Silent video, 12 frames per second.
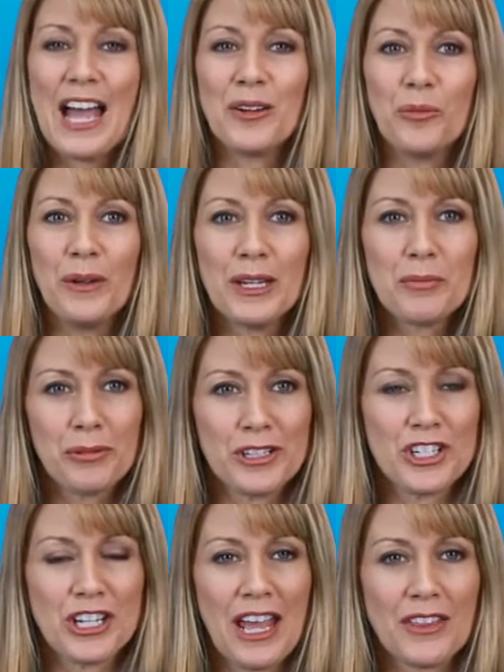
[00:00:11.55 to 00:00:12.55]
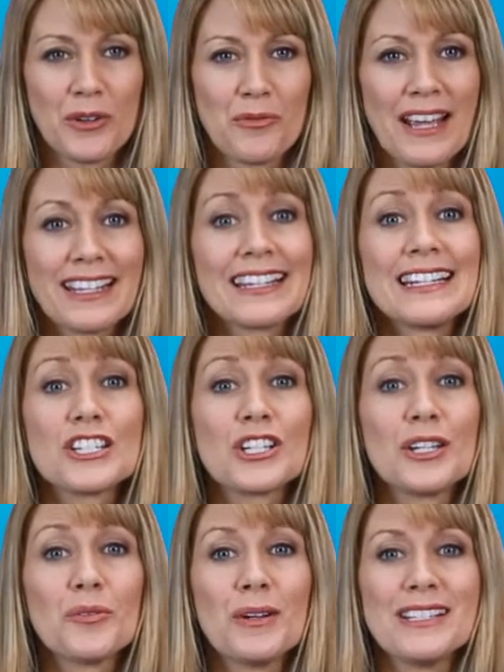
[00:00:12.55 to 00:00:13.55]
and we appreciate the
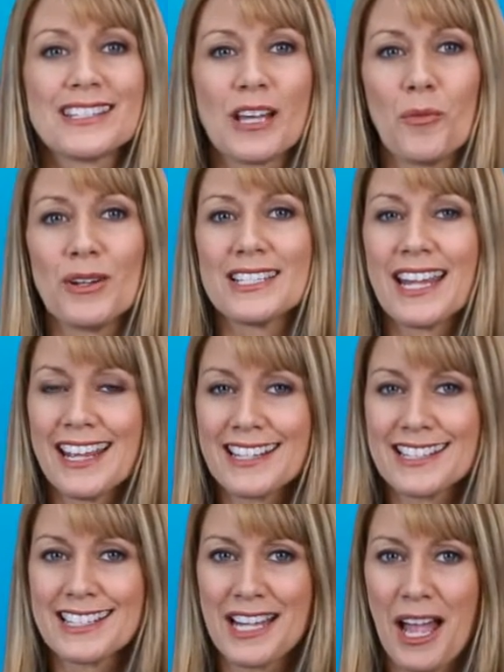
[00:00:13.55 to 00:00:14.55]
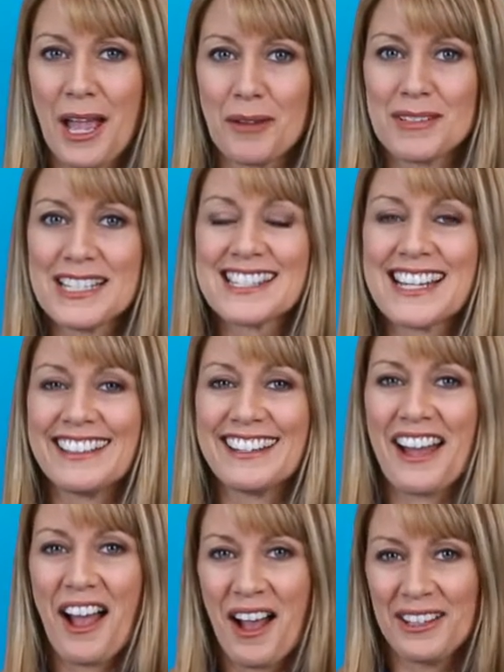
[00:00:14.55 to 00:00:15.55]
recognition when someone takes the time to send
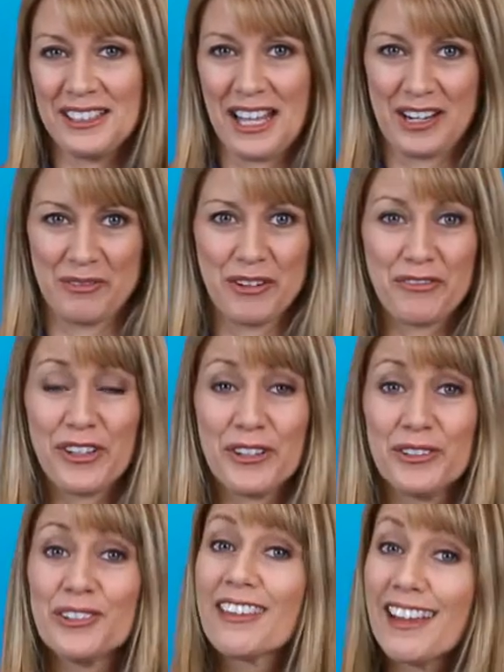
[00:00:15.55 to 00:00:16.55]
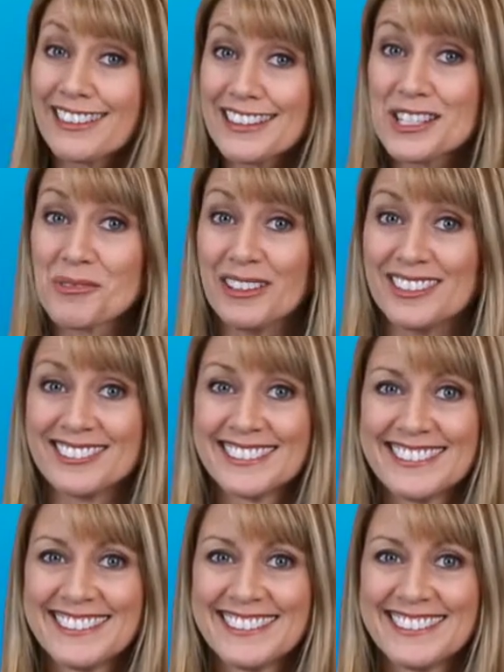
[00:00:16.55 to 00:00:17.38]
an online review like this one.